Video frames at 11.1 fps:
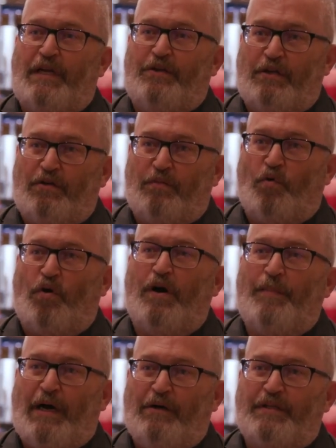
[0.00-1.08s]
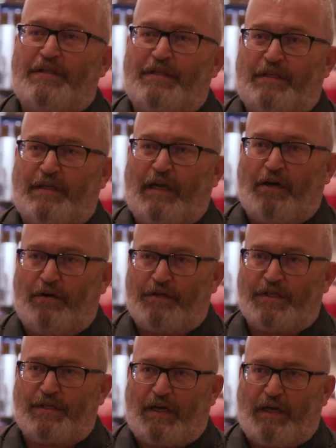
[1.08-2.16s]
You can learn more about the 6
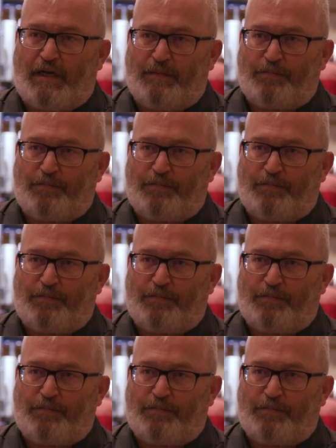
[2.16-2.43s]
gigahertz uh,